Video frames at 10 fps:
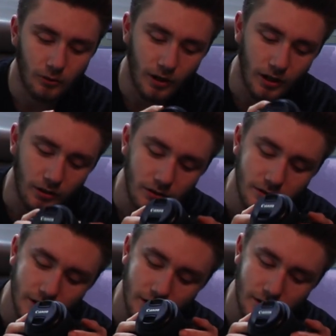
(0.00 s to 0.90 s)
Wow,
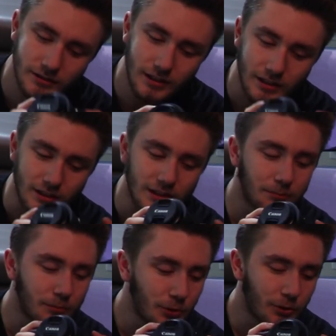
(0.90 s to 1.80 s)
it's like it's like a
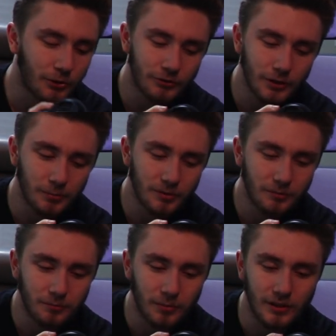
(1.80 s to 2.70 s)
smooth grip,
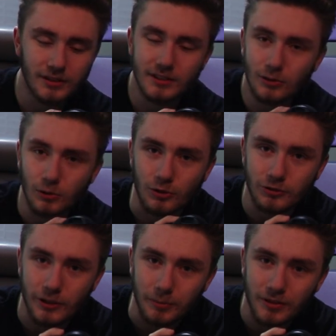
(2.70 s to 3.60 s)
but it's still a
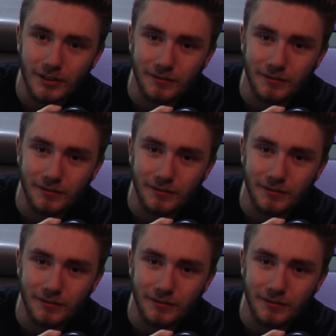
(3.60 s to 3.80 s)
grip.